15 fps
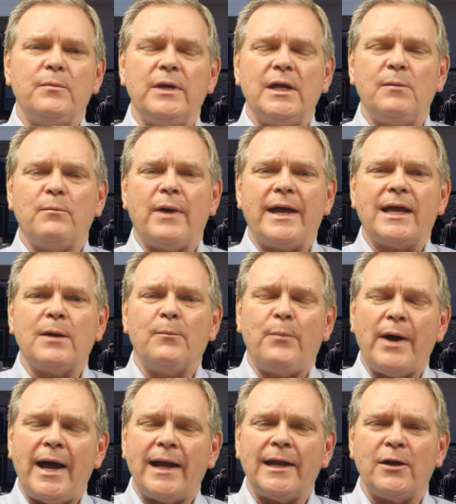being by
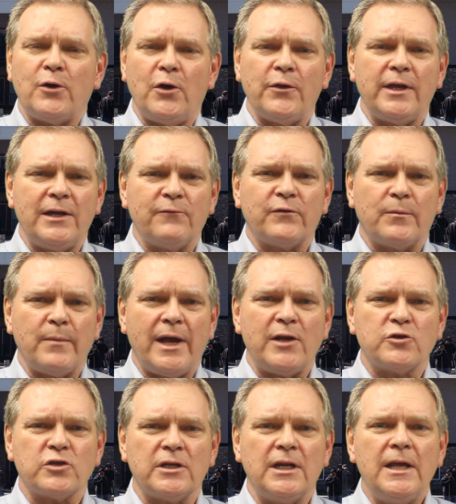compiling all the
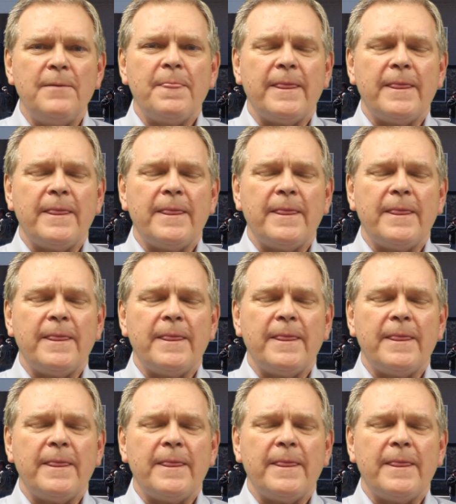information